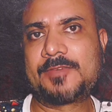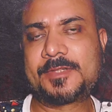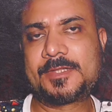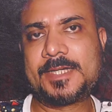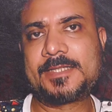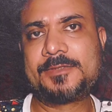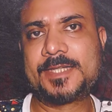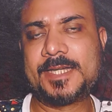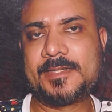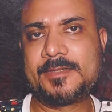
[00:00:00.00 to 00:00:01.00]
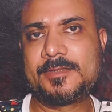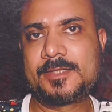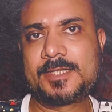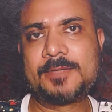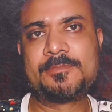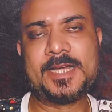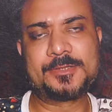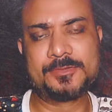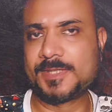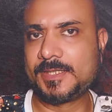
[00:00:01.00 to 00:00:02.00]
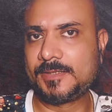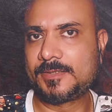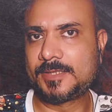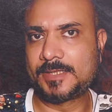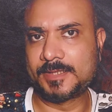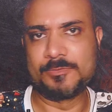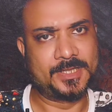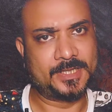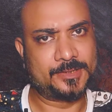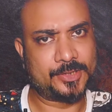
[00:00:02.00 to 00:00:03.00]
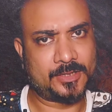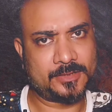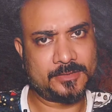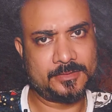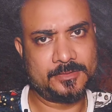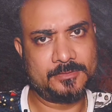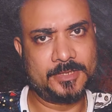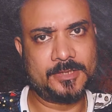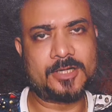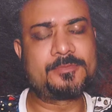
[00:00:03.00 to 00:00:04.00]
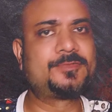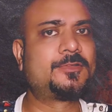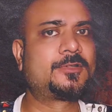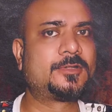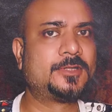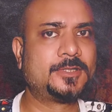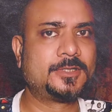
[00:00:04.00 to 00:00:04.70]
after that you can come back to me and then we can talk, but not before